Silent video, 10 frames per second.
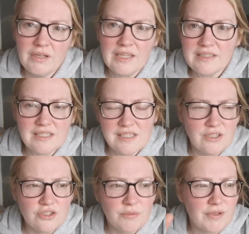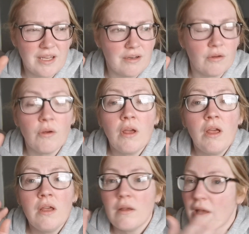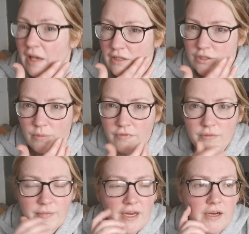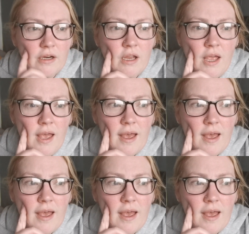like dizzy or something, I don't know. I think it's coming from my ear.